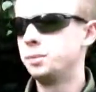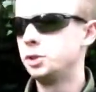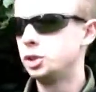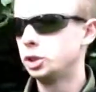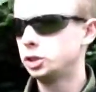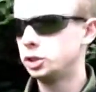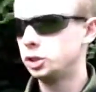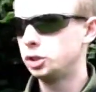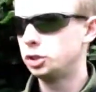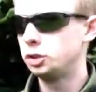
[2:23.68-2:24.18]

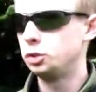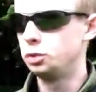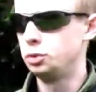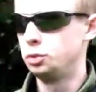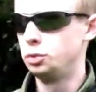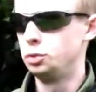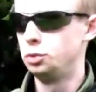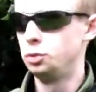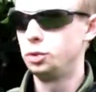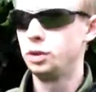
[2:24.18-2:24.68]
just to
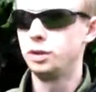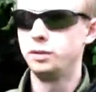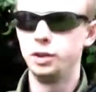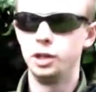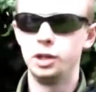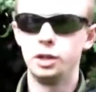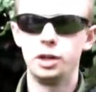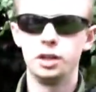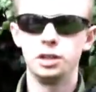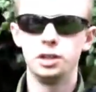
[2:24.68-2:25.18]
give
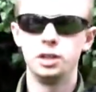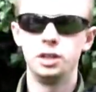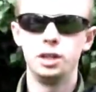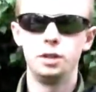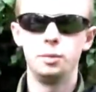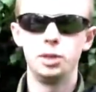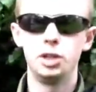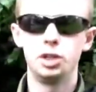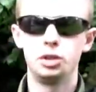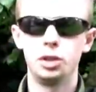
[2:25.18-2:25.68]
you guys a
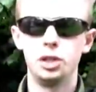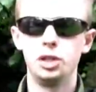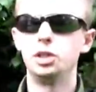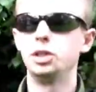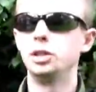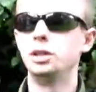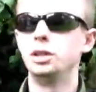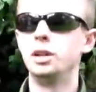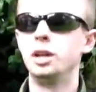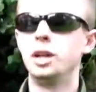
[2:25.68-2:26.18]

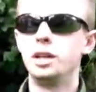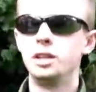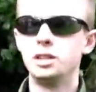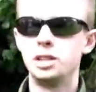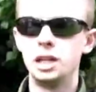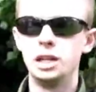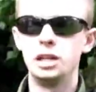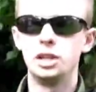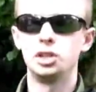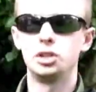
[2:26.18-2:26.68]
demonstration
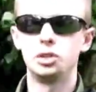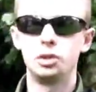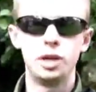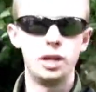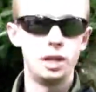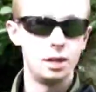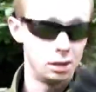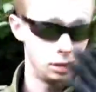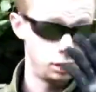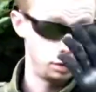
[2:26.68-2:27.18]
to
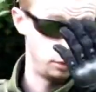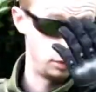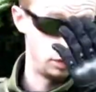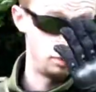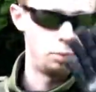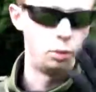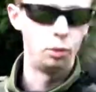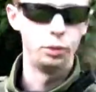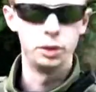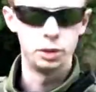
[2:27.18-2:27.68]
illustrate some of the
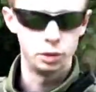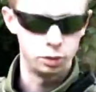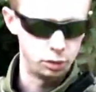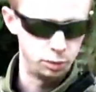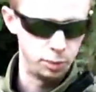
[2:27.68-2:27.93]
points I was